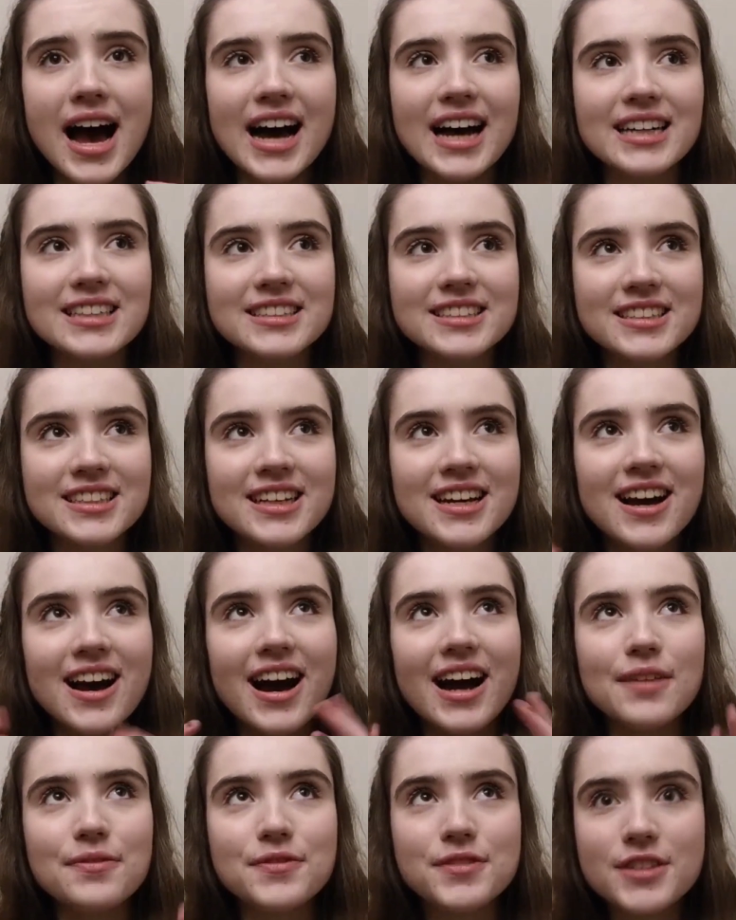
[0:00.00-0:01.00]
and
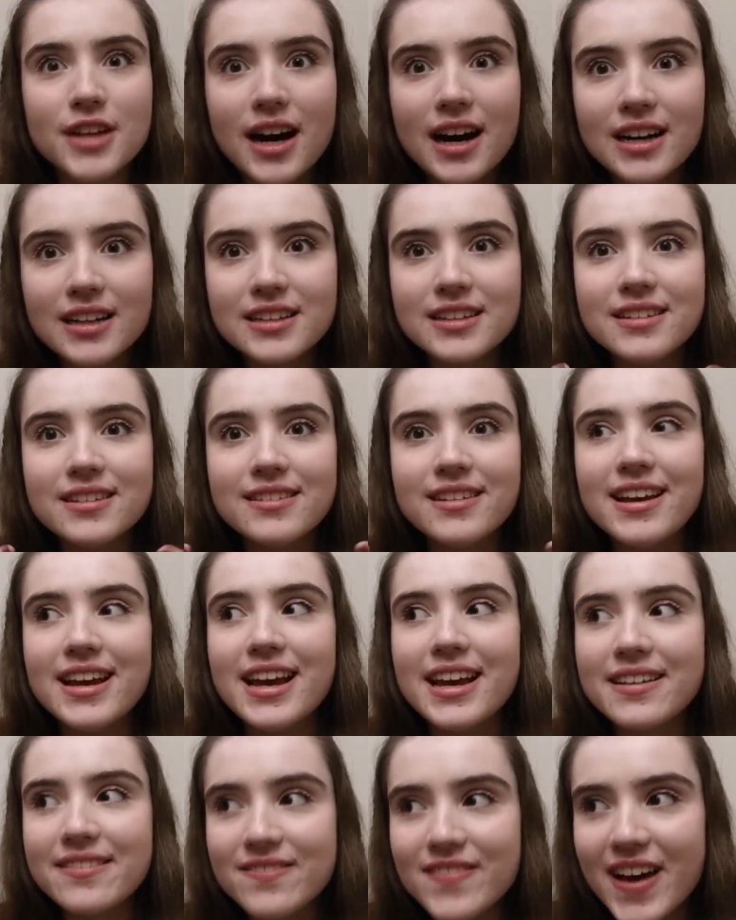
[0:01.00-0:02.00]
I've done
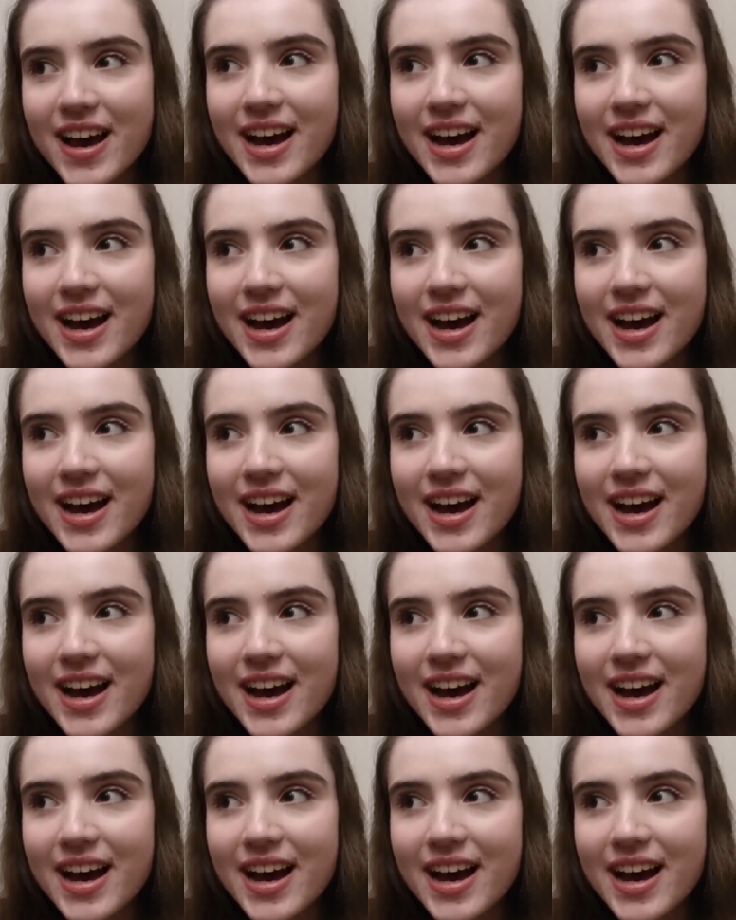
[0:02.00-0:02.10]
it